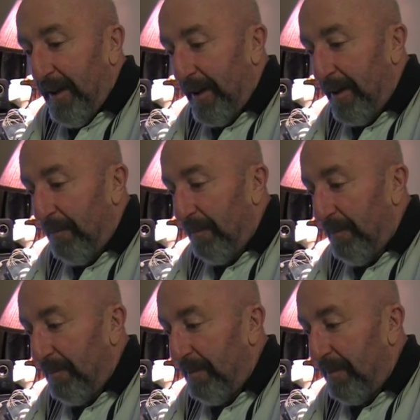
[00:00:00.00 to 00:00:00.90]
Um,
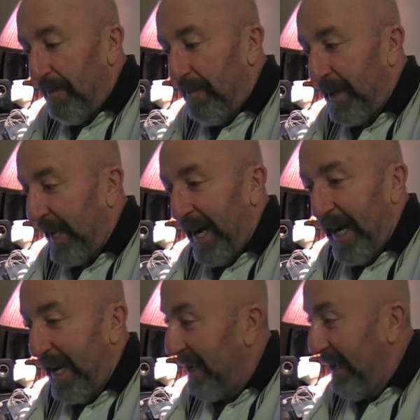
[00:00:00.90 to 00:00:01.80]
but yeah,
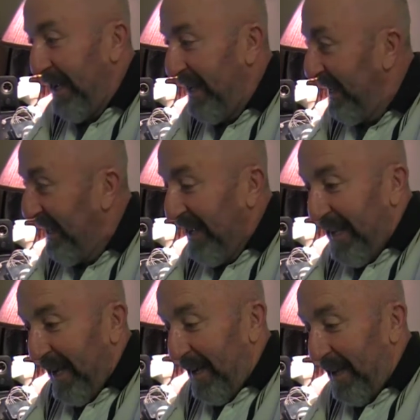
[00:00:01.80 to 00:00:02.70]

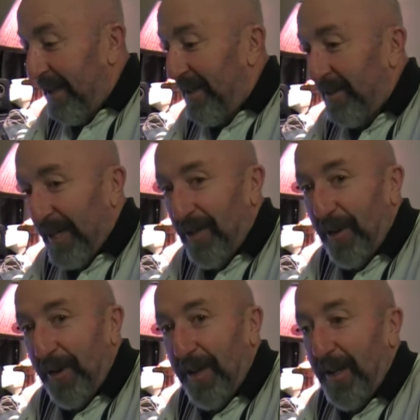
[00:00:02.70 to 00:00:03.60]
I what is
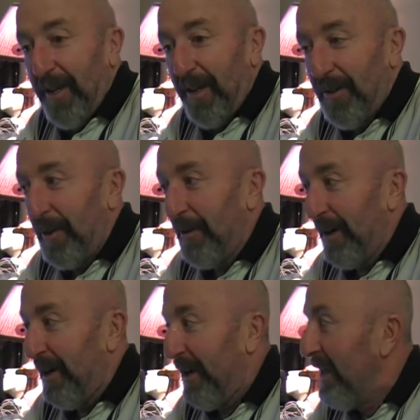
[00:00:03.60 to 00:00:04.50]
there to do
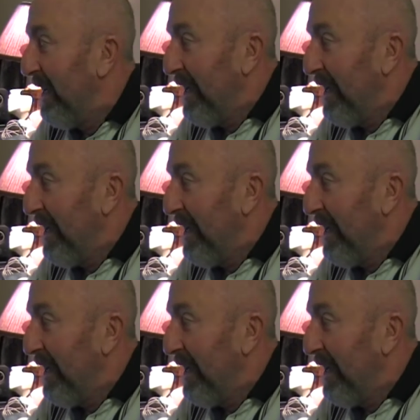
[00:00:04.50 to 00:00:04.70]
for